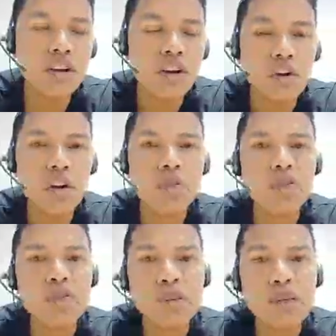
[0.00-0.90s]
one of the
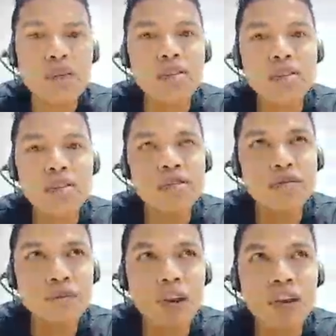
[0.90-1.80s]
famous
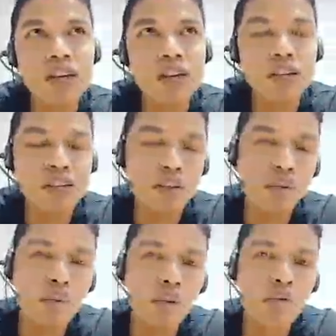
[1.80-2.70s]
place in the
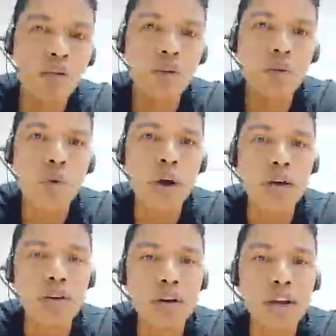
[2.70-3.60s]
world for one
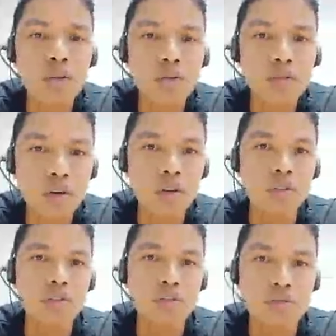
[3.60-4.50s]
on
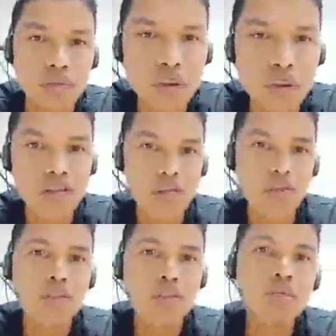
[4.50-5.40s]
rhinoceros
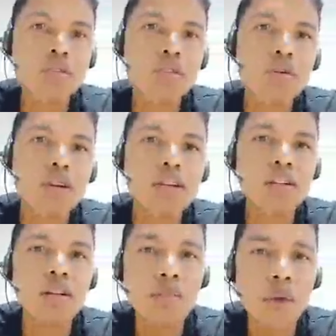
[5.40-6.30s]
because of Chitwan
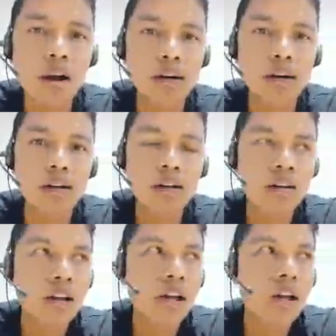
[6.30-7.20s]
National Park.
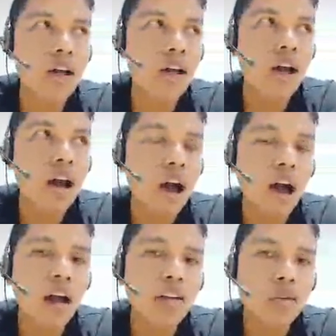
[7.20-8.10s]

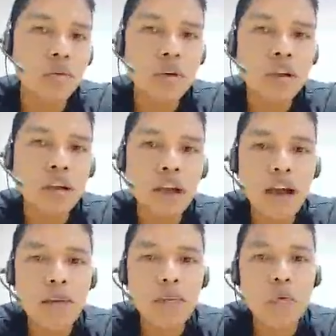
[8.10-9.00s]
And today
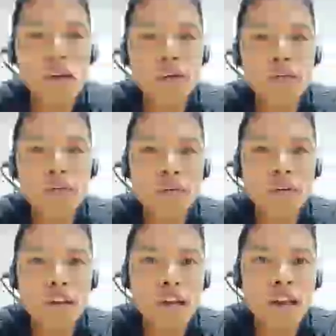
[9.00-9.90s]
I am going to
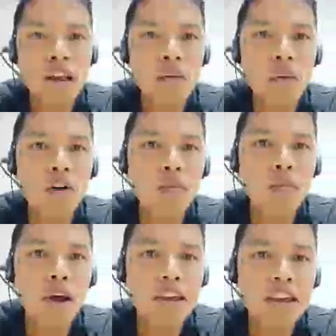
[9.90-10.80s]
tell about
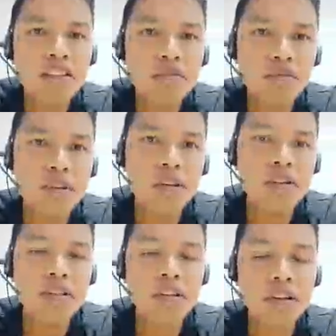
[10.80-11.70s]
my
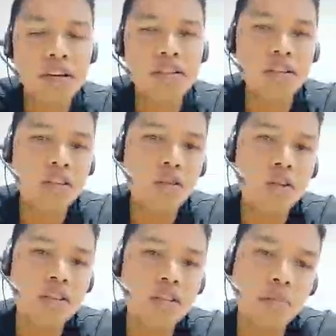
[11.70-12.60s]
experience at Chitwan
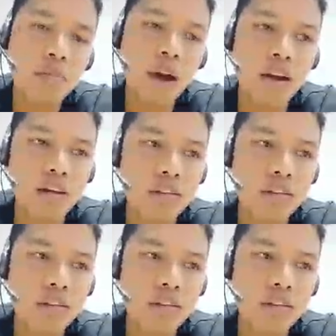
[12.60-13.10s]
National Park.